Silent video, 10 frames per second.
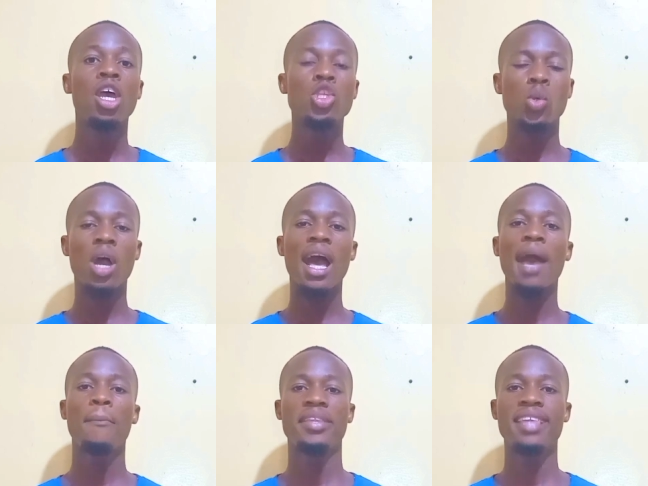So
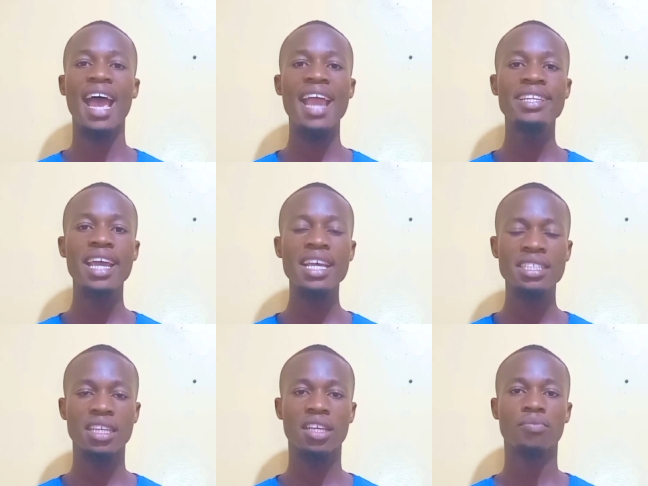
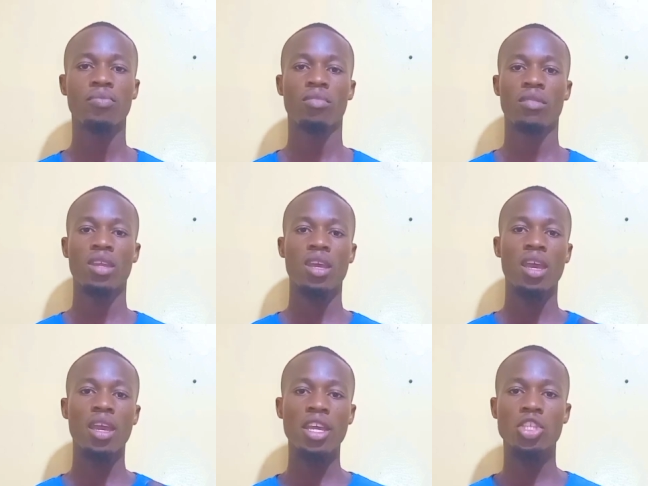hepatitis
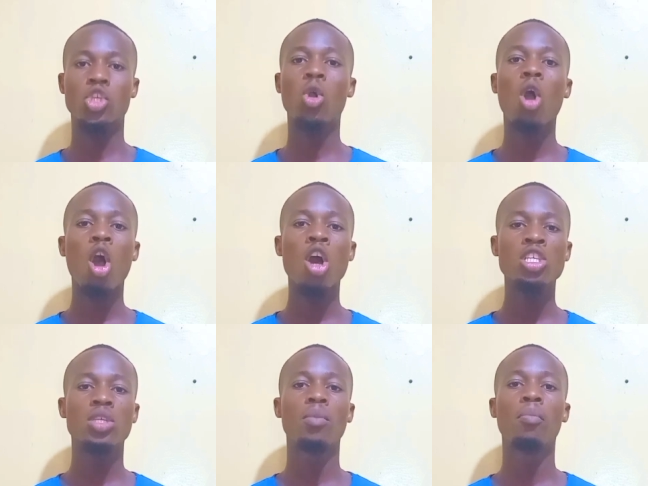is
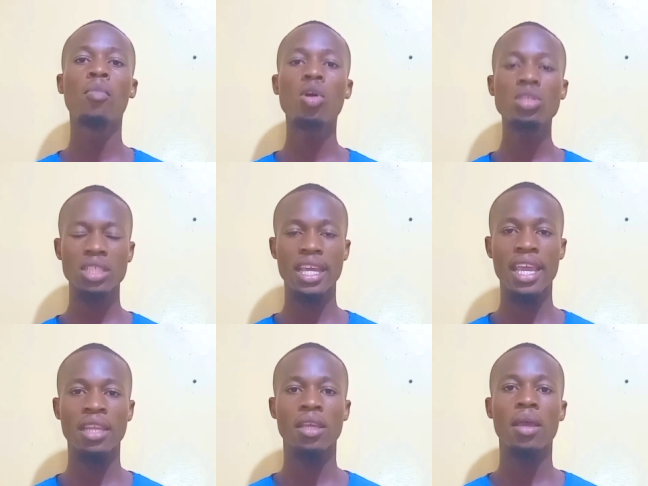caused
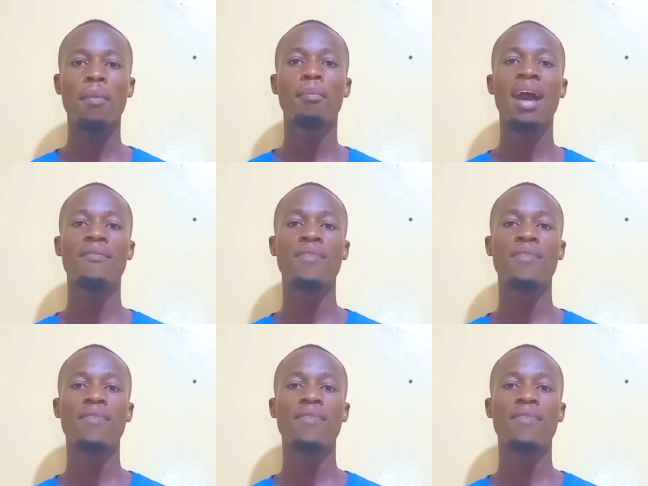mostly by